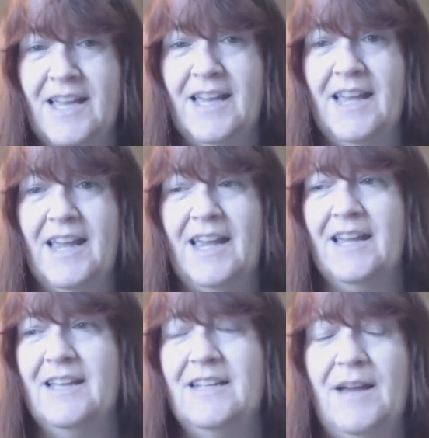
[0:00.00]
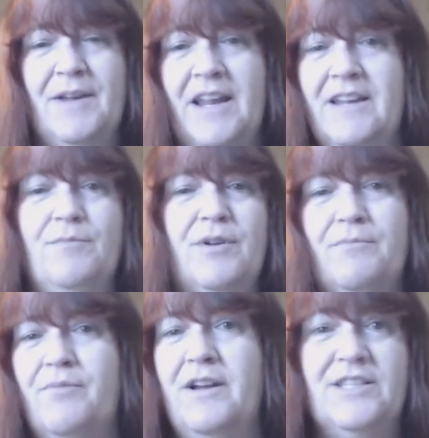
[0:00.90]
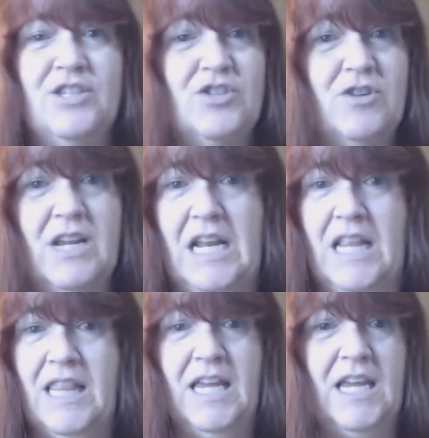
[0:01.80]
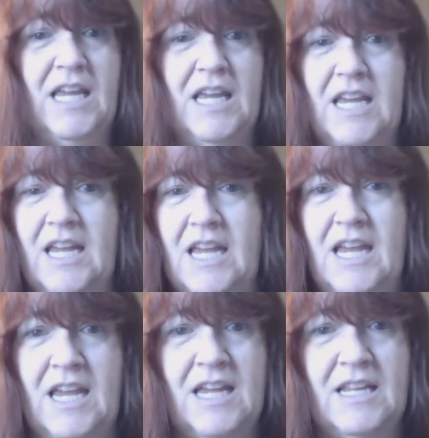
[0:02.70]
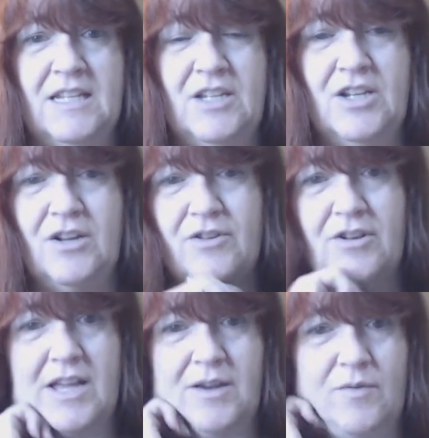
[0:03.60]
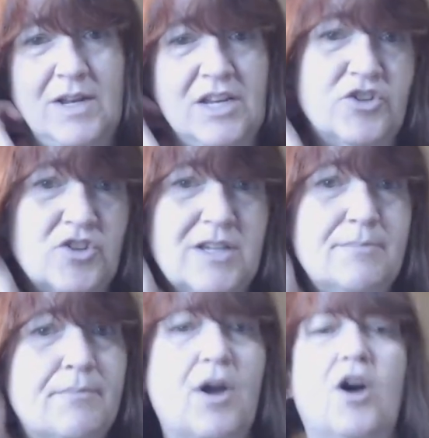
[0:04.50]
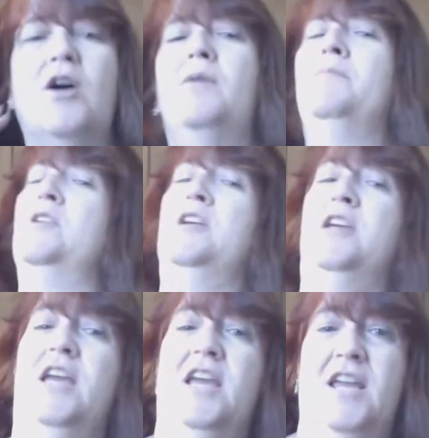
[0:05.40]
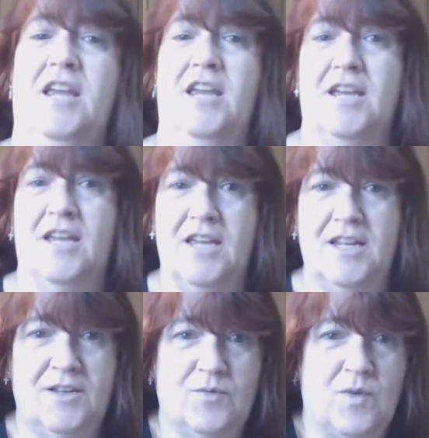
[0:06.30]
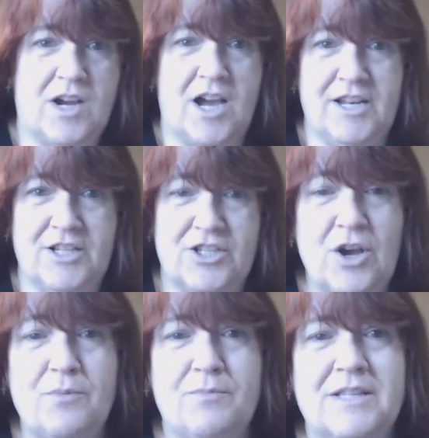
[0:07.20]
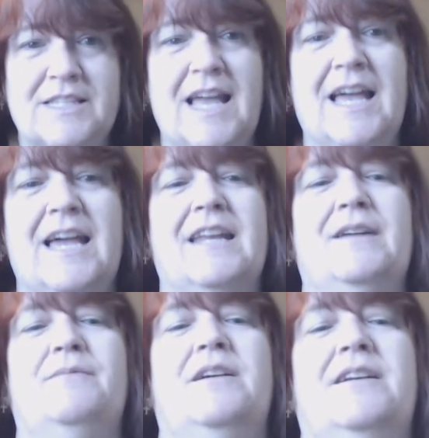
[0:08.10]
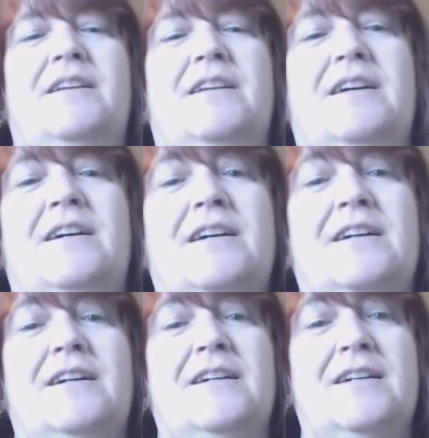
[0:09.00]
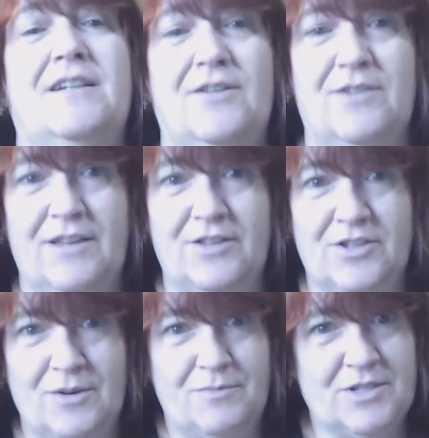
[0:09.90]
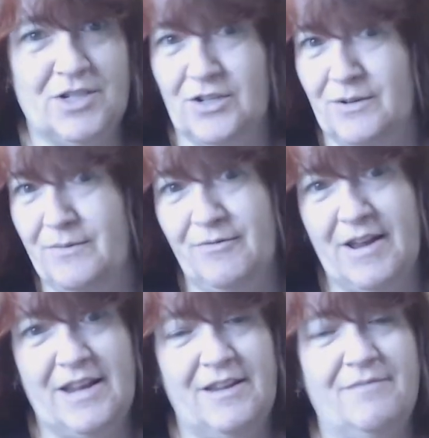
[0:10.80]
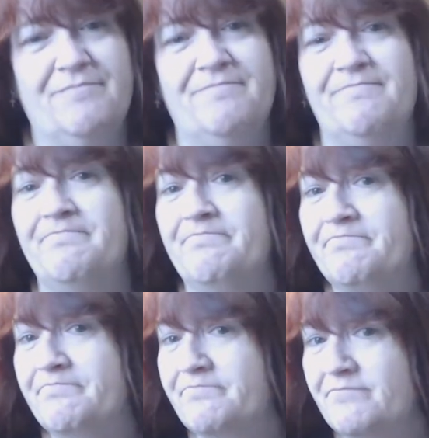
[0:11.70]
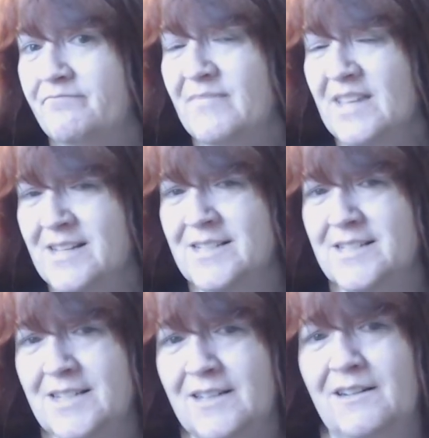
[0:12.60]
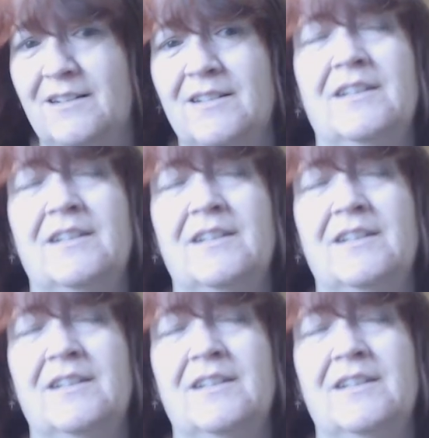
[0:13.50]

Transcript: And I mean, I didn't put up prices or anything. And, you know, they're like, we need your lip balm. And what kind of soap is that? And I'm like, uh, okay, the soap is not going to be ready until